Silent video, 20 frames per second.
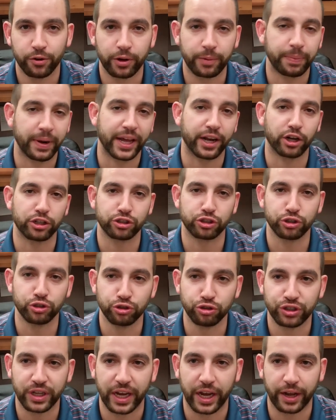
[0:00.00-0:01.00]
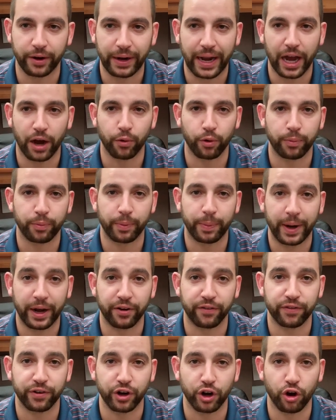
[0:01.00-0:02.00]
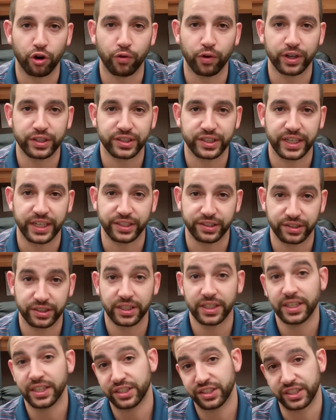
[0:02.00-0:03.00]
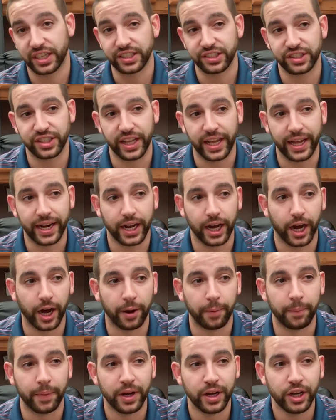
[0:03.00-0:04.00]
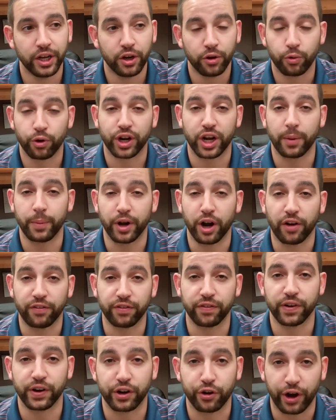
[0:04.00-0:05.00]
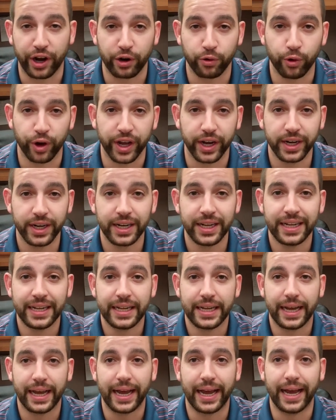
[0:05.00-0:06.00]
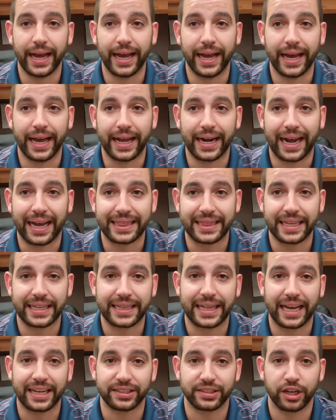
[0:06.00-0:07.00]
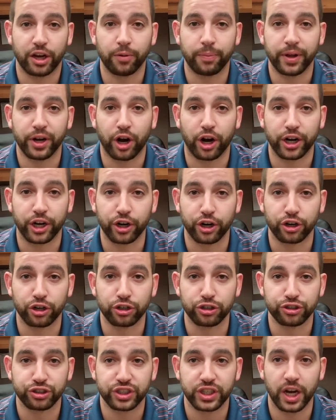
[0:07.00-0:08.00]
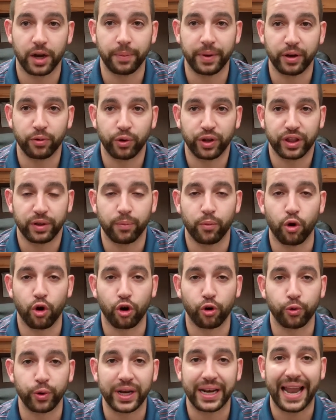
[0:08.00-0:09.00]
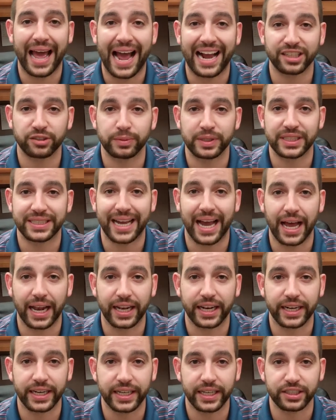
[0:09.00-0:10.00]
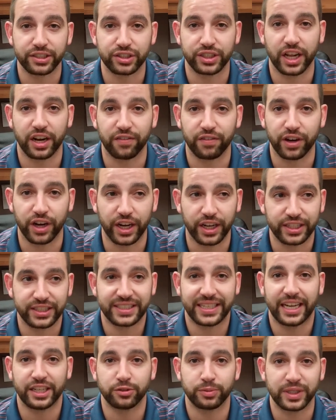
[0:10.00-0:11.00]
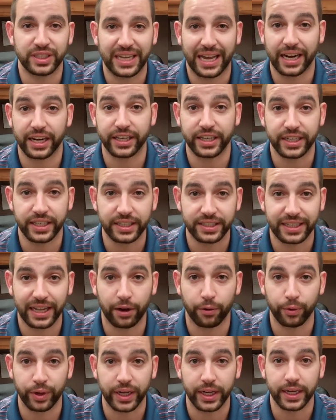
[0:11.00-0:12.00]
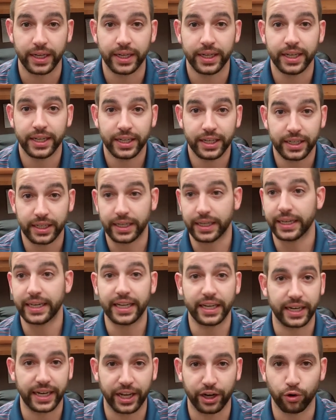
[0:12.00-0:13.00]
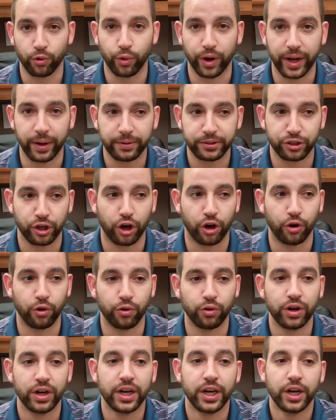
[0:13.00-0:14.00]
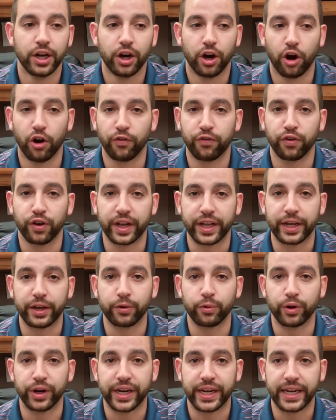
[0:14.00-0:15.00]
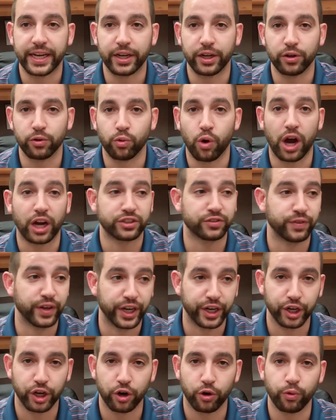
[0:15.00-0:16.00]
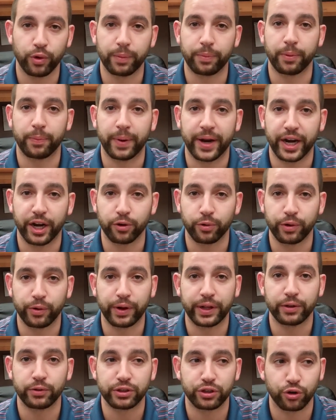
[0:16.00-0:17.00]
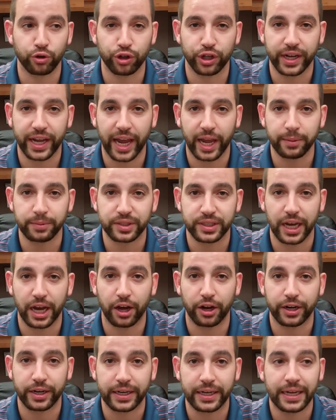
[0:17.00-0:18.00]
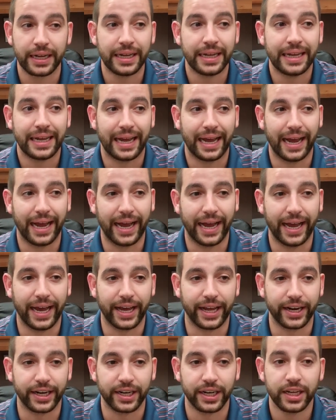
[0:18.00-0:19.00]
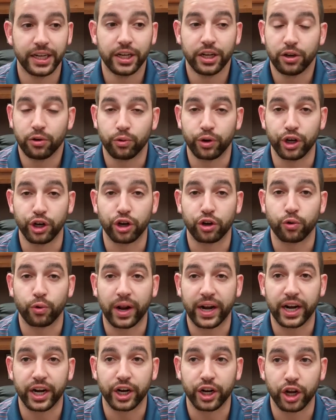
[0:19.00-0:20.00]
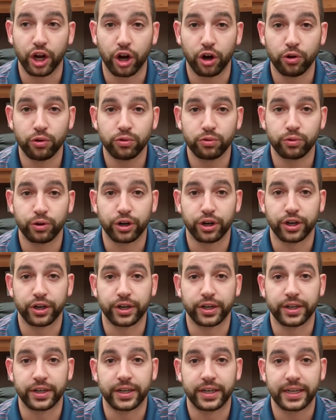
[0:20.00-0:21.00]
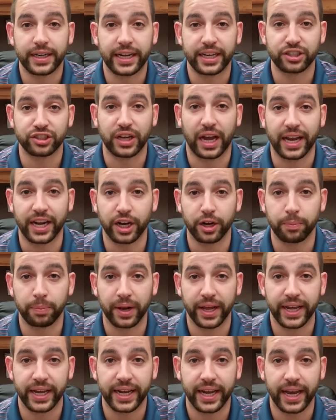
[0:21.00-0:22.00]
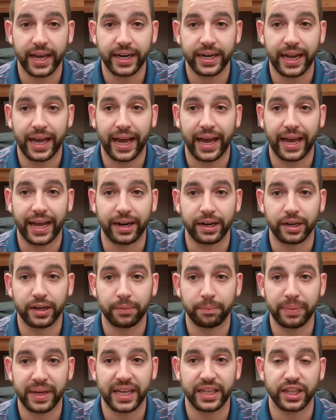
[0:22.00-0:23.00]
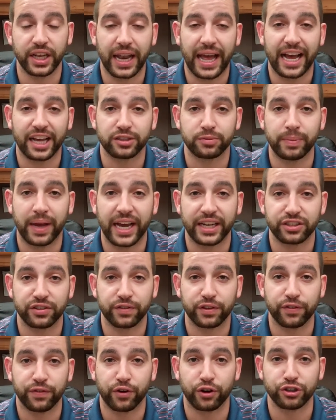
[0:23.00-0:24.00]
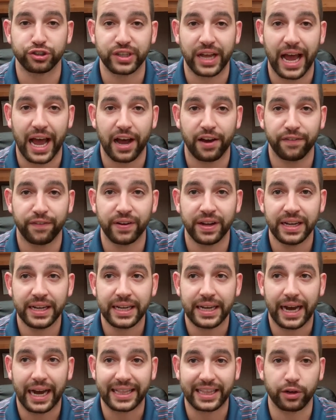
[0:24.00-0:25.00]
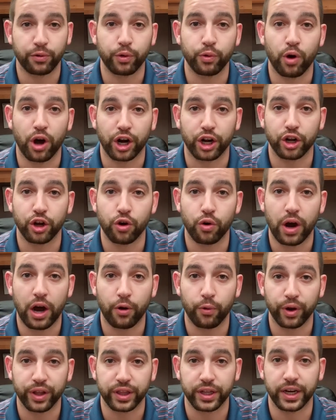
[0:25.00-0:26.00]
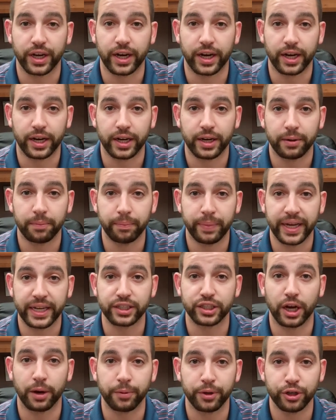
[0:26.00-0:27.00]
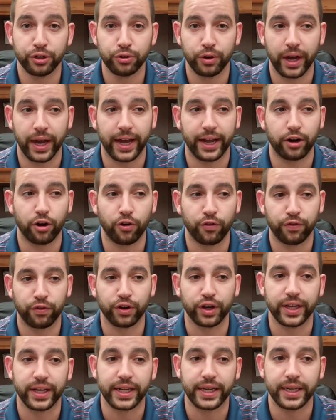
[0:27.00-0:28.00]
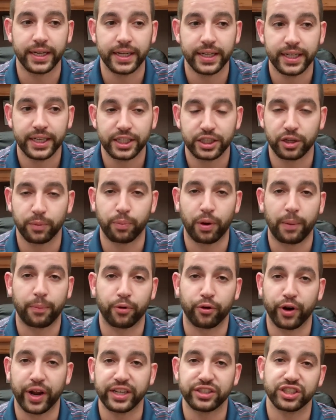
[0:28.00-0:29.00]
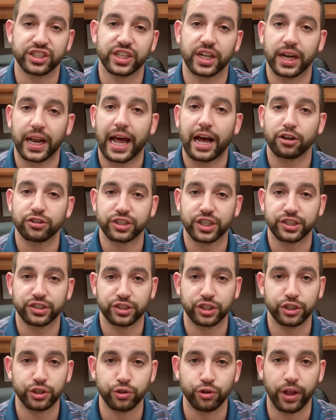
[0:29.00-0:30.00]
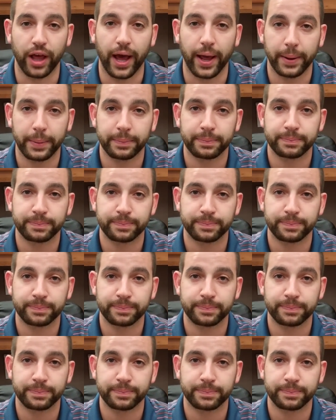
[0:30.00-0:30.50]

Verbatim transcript: We played on Tuesday, and now we're preparing for Nova since, since then. Um, we're coming off of a great win and I think that's helping our girls come in with a more relaxed mentality instead of a tense mentality that we need to get a win. So hopefully we watch video, we prepared, we went through the game scouting, and we look ready to go. We're excited to play again and be in the last match of the first half. I think we want to go out with a big W, and hopefully the preparation allows us to do that.